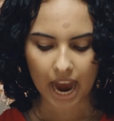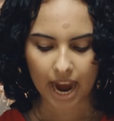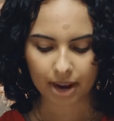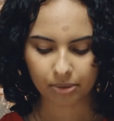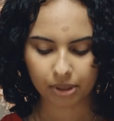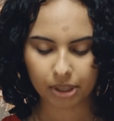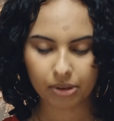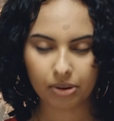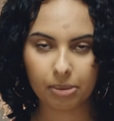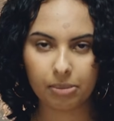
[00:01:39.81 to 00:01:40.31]
I
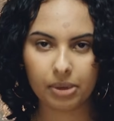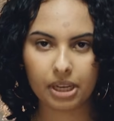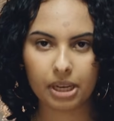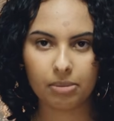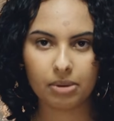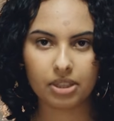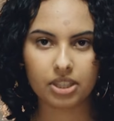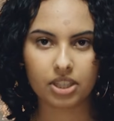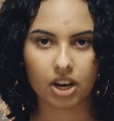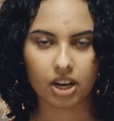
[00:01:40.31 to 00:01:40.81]
really want to
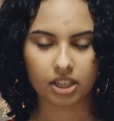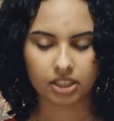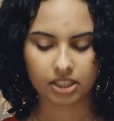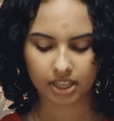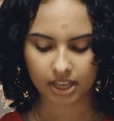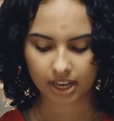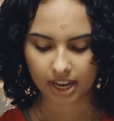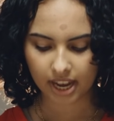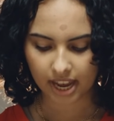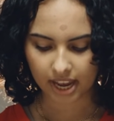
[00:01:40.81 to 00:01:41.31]
become a
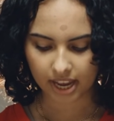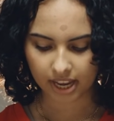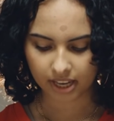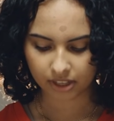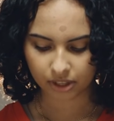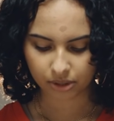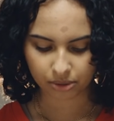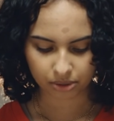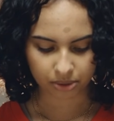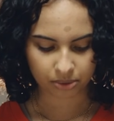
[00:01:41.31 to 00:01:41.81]
doctor,
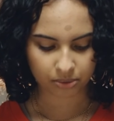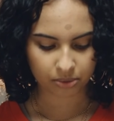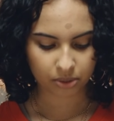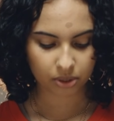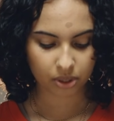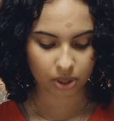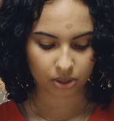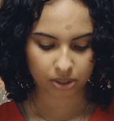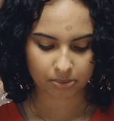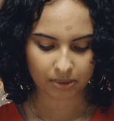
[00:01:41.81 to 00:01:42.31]
and through
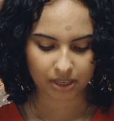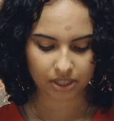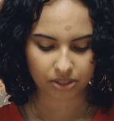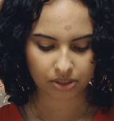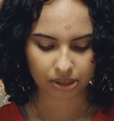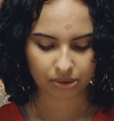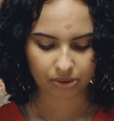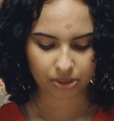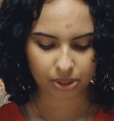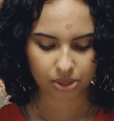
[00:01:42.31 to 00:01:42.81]
close
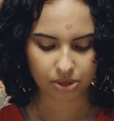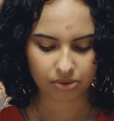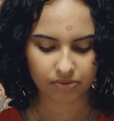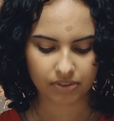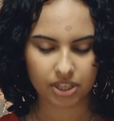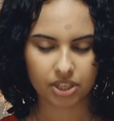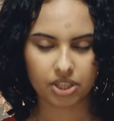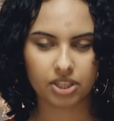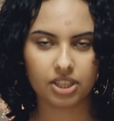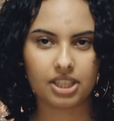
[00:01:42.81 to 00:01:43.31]
mentoring with two
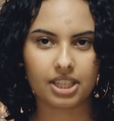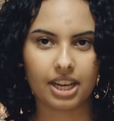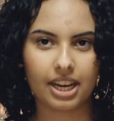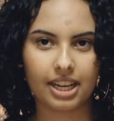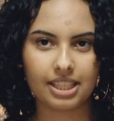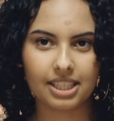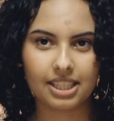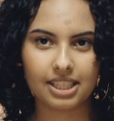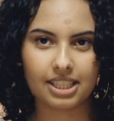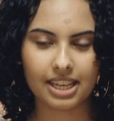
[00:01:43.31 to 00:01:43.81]
Visions of
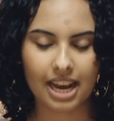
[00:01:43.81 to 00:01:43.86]
Science